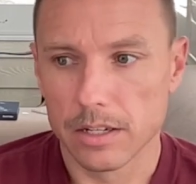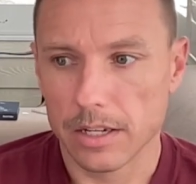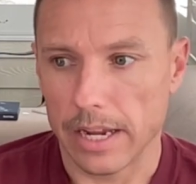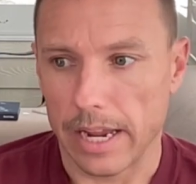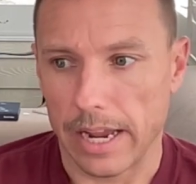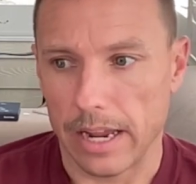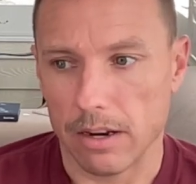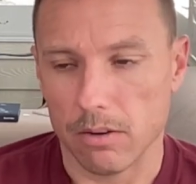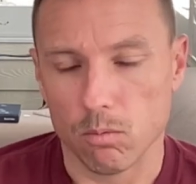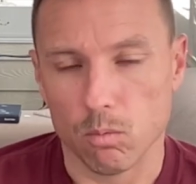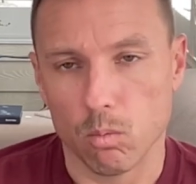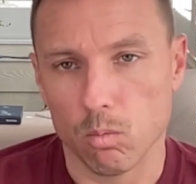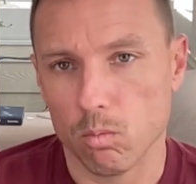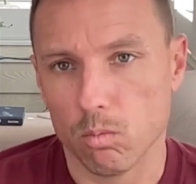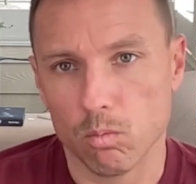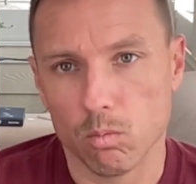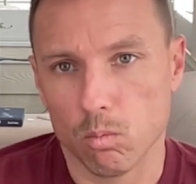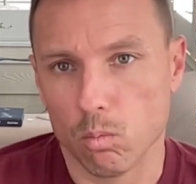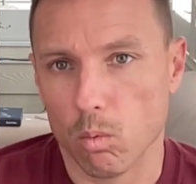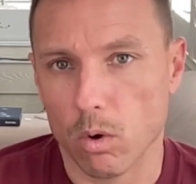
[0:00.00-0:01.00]
And
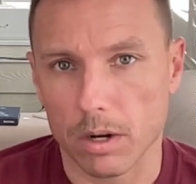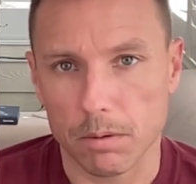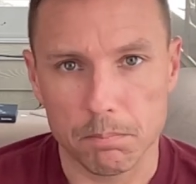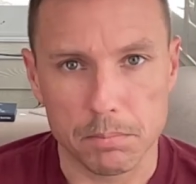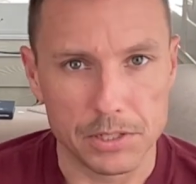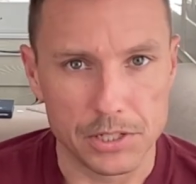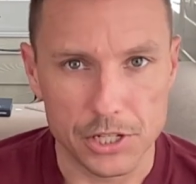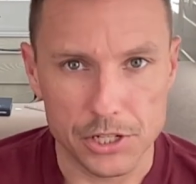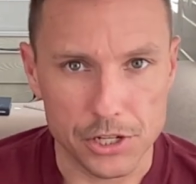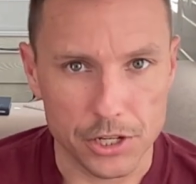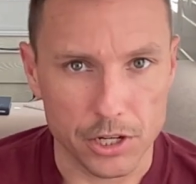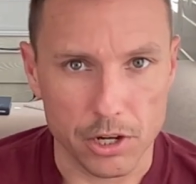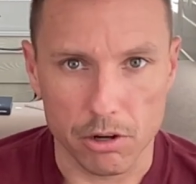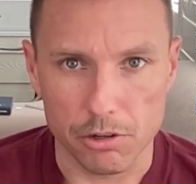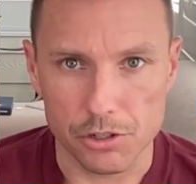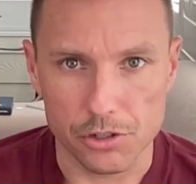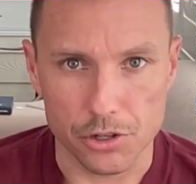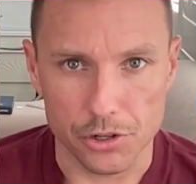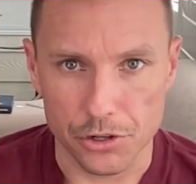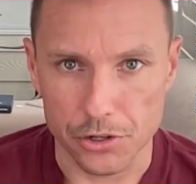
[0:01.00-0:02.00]
what position
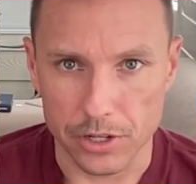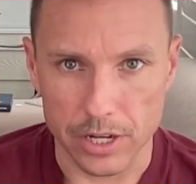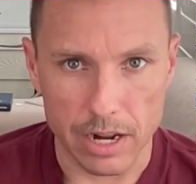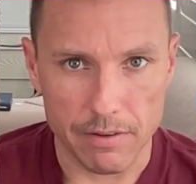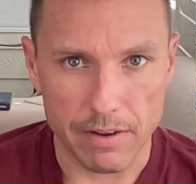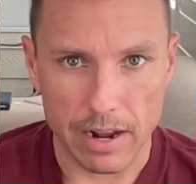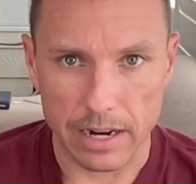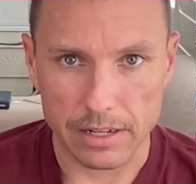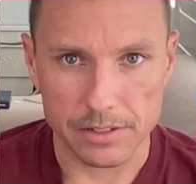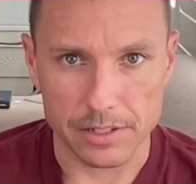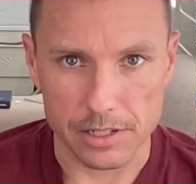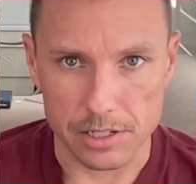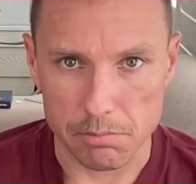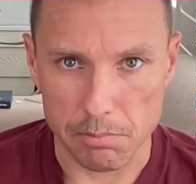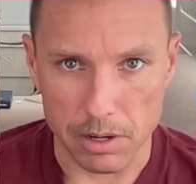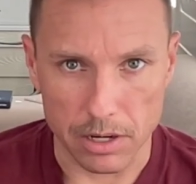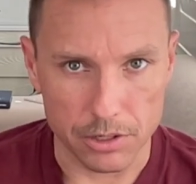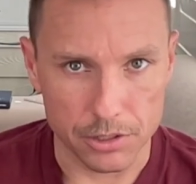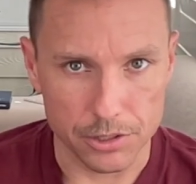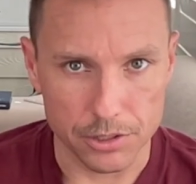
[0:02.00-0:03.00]
coaches are you going to have access
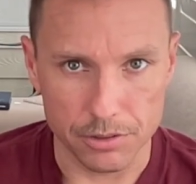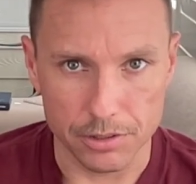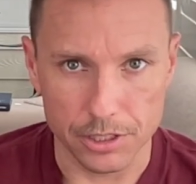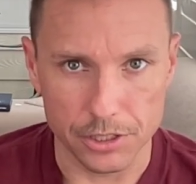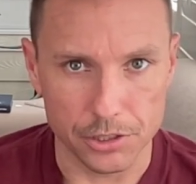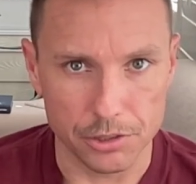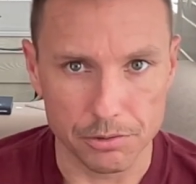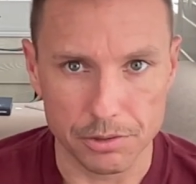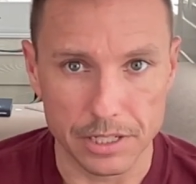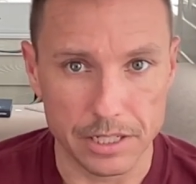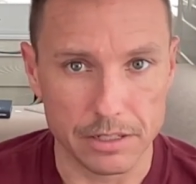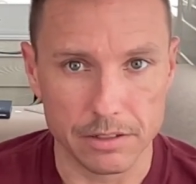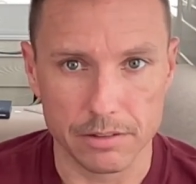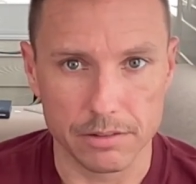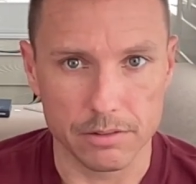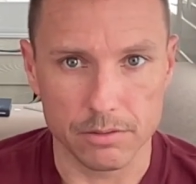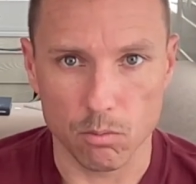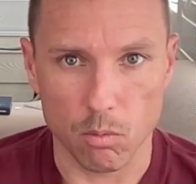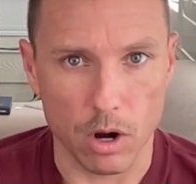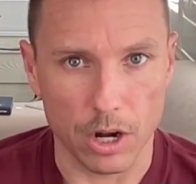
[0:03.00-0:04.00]
better to that you
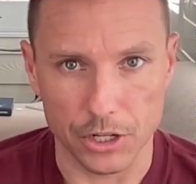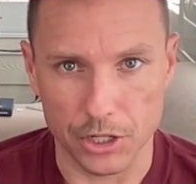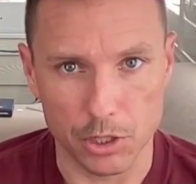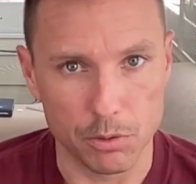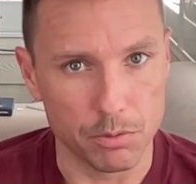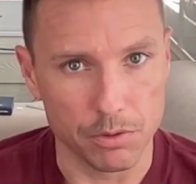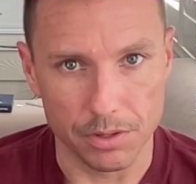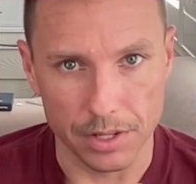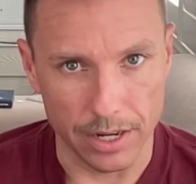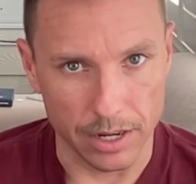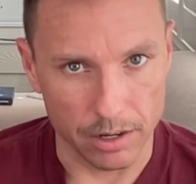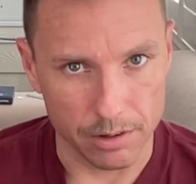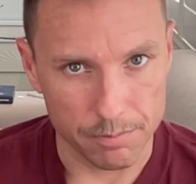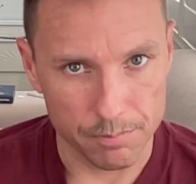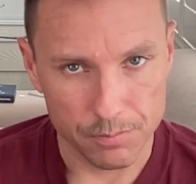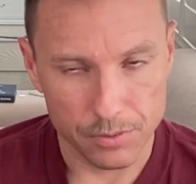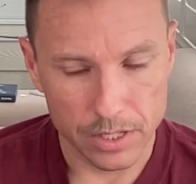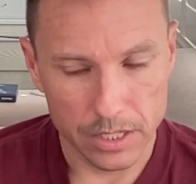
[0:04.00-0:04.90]
didn't while you were there?